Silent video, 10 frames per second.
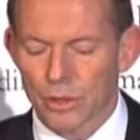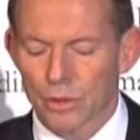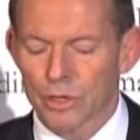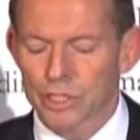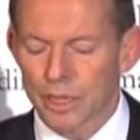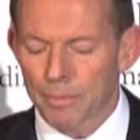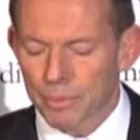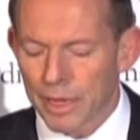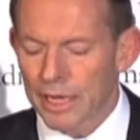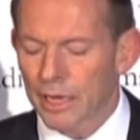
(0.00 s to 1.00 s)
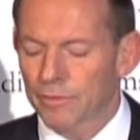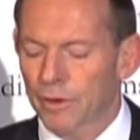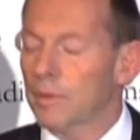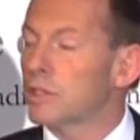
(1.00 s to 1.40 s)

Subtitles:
or a subpoena from a